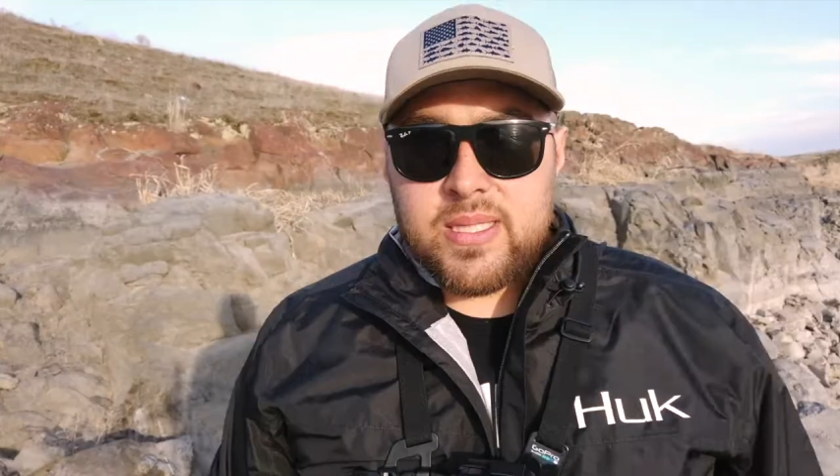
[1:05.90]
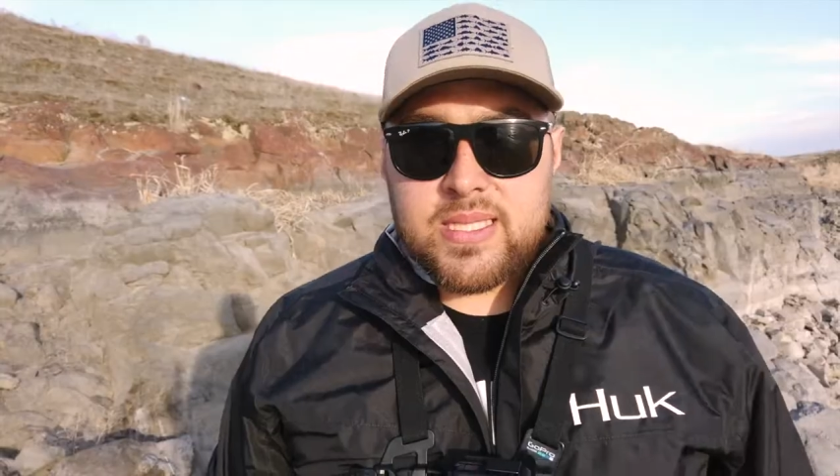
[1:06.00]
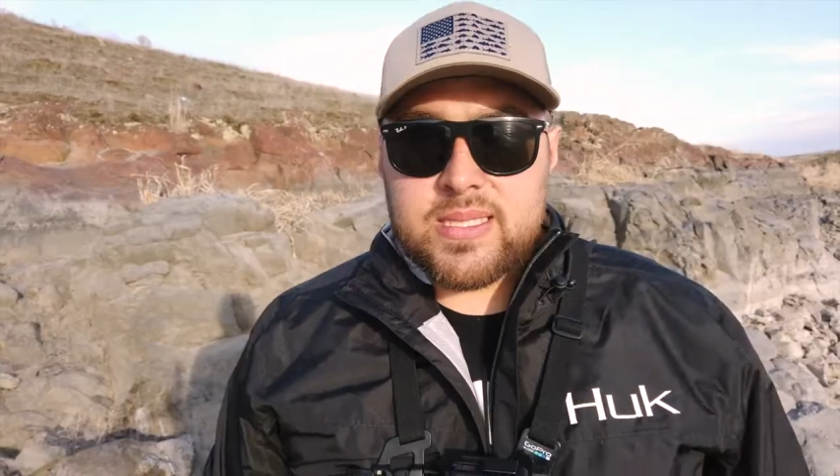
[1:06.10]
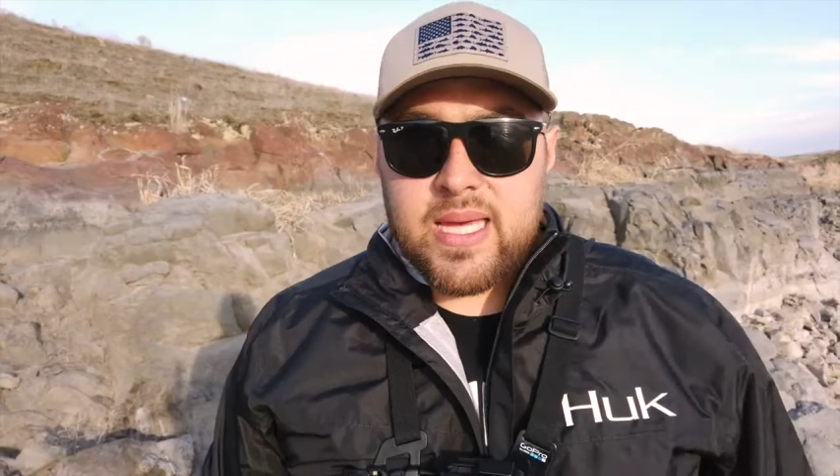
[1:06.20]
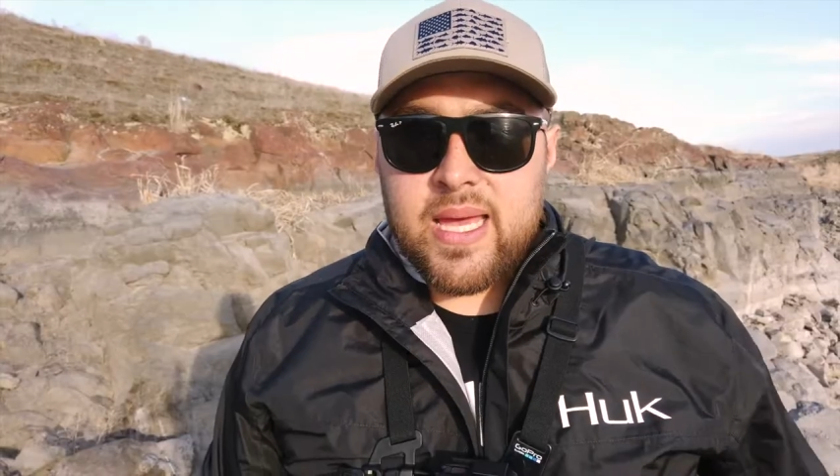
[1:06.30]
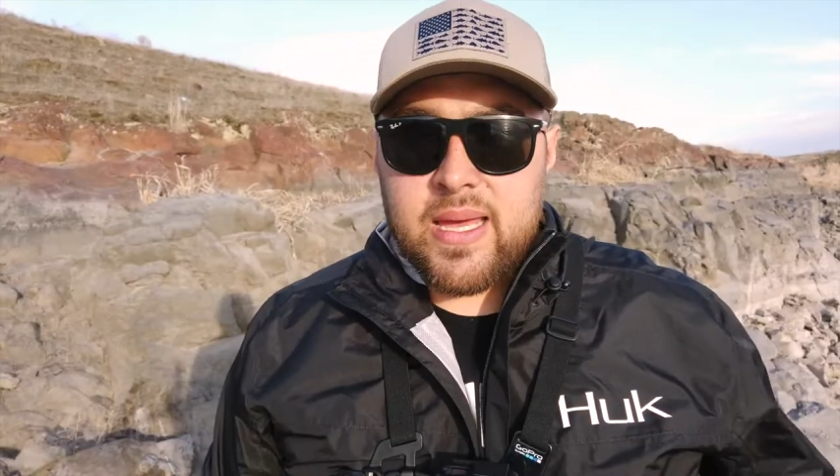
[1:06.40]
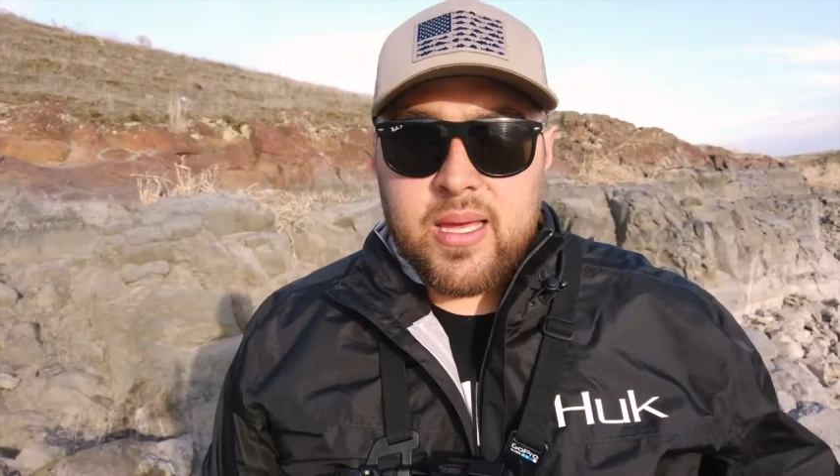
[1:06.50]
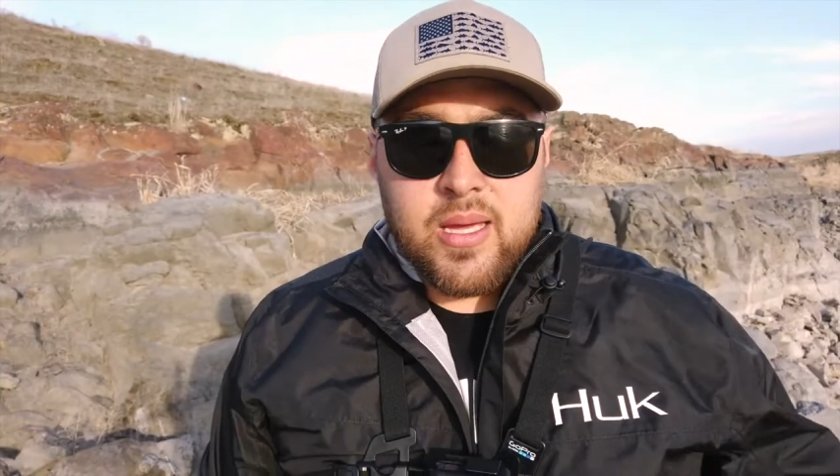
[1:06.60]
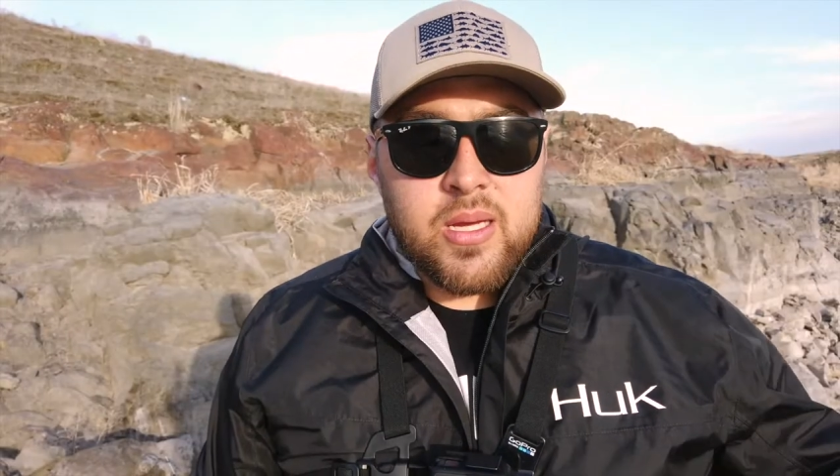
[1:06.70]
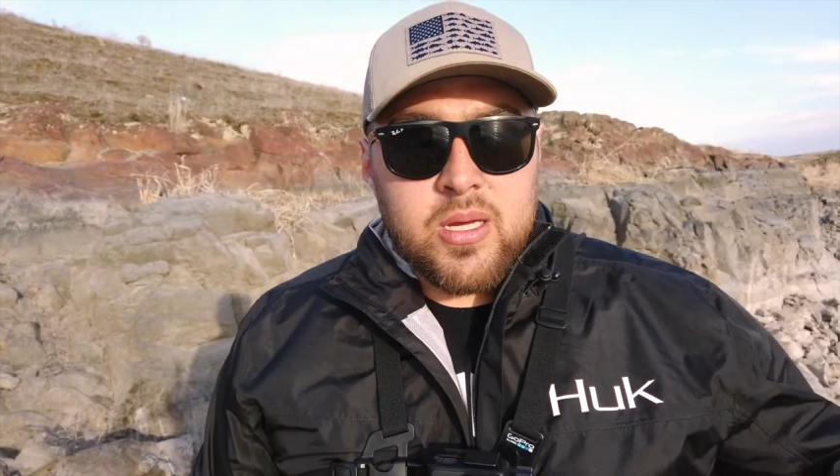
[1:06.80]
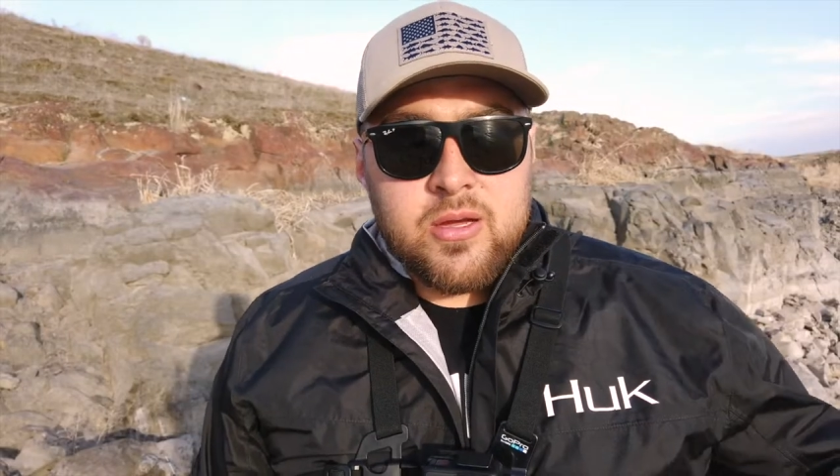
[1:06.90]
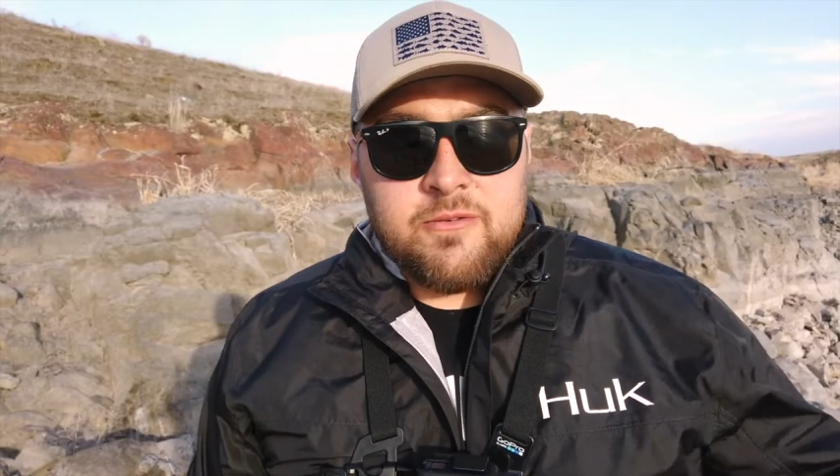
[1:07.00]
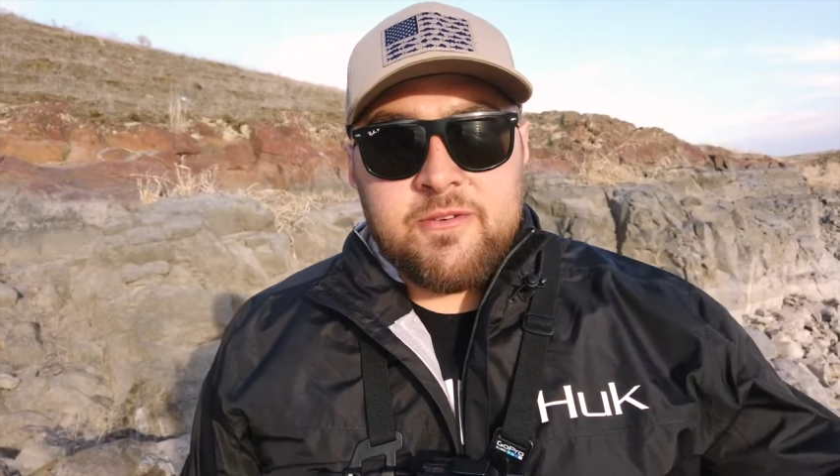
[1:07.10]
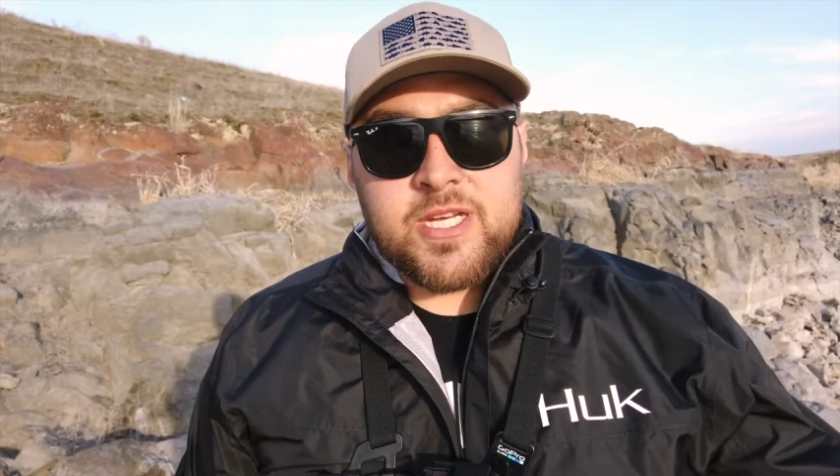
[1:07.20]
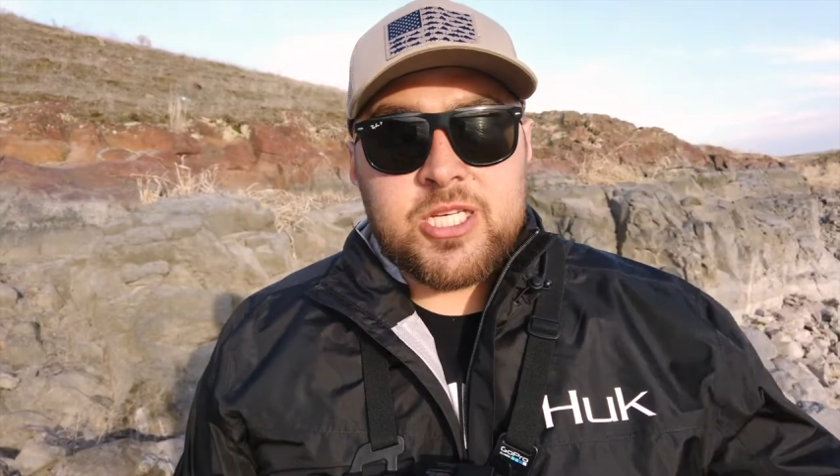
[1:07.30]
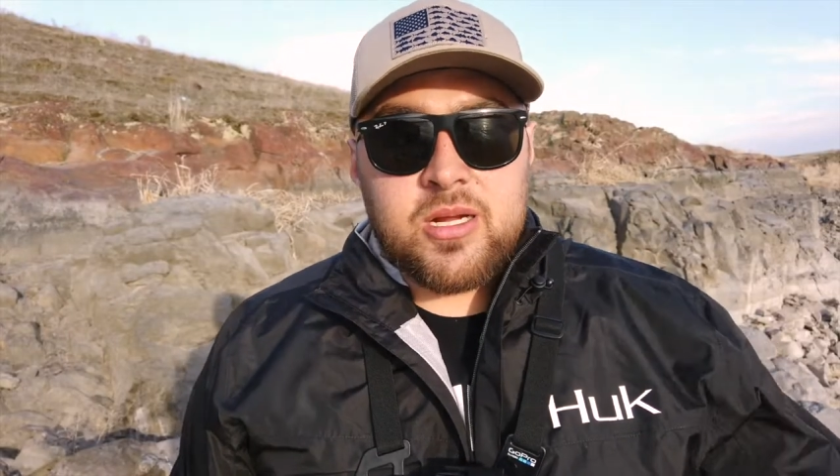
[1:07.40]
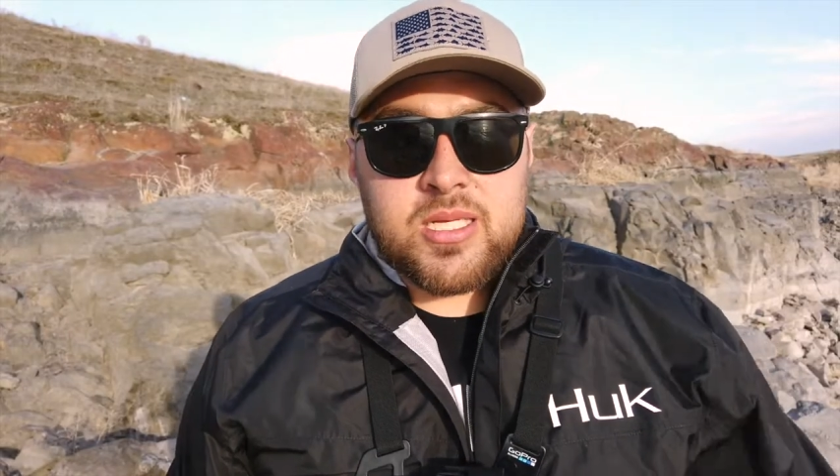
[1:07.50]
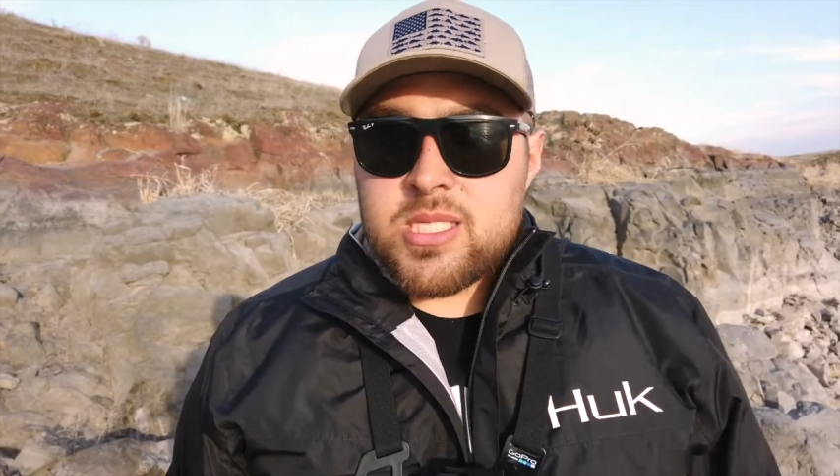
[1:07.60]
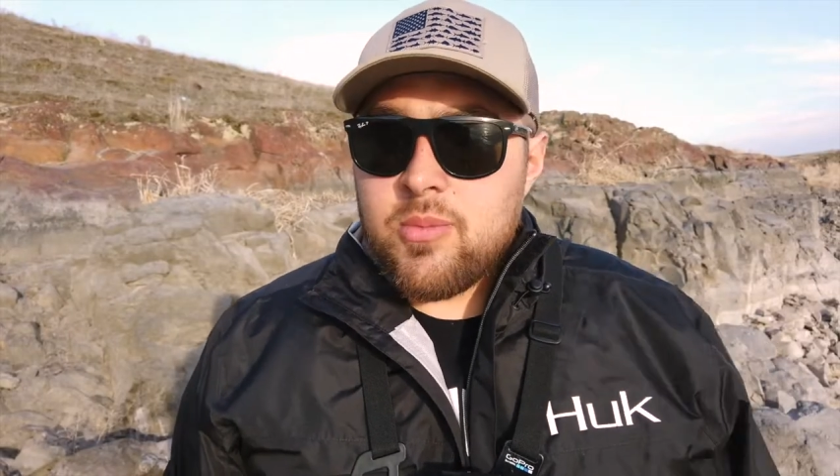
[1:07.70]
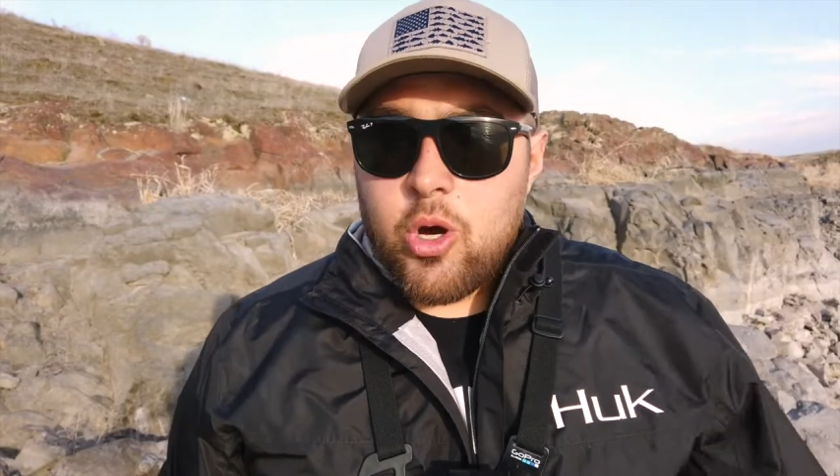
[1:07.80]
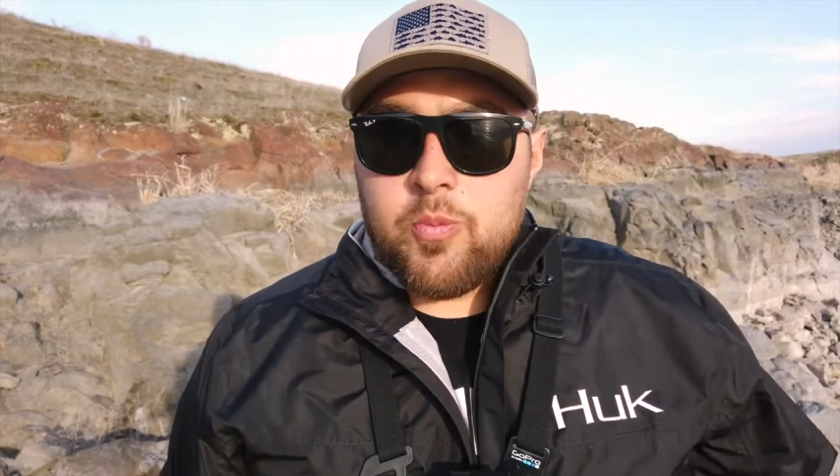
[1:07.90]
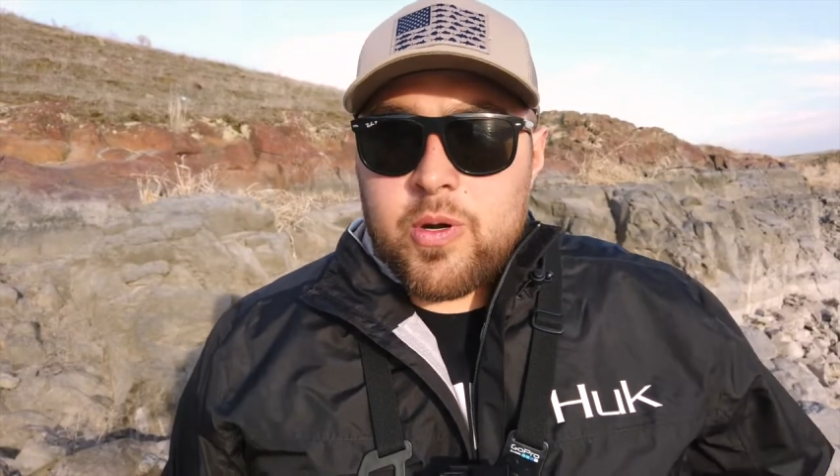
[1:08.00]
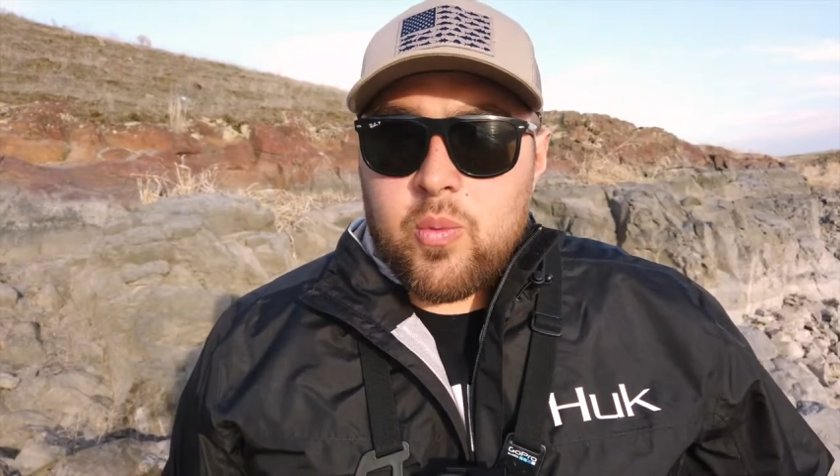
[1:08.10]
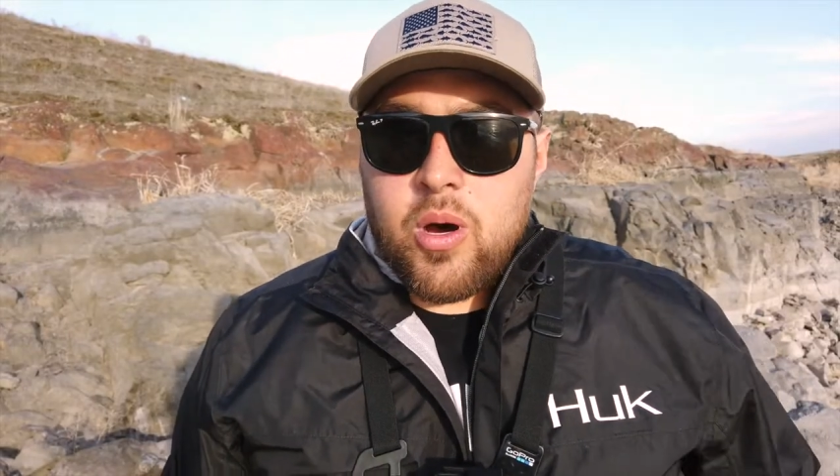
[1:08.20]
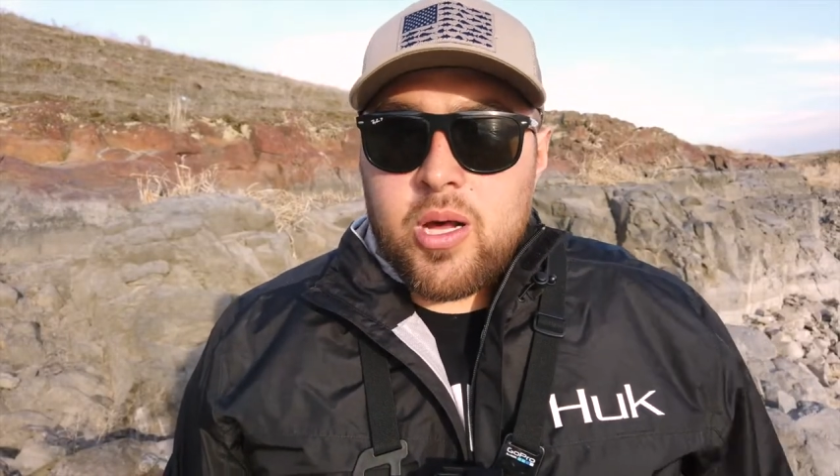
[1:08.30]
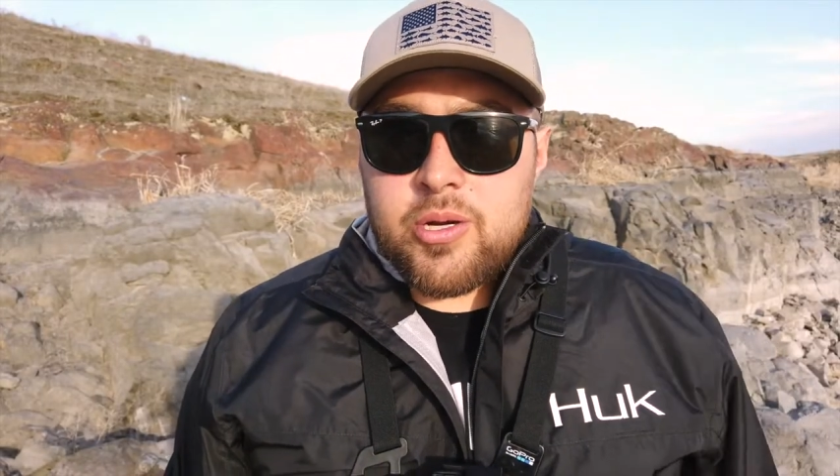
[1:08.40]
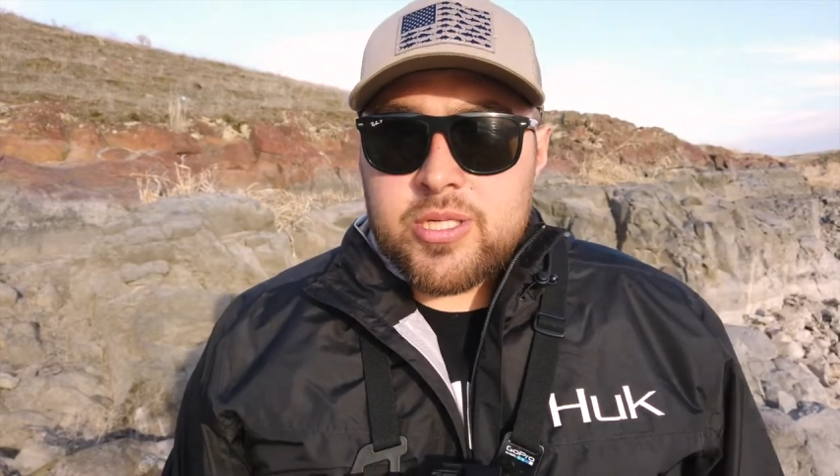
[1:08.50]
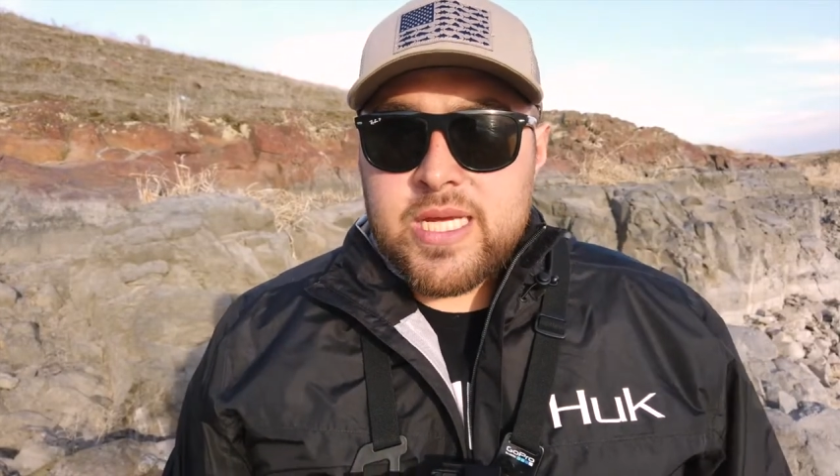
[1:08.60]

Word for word: least get fishing on some open water,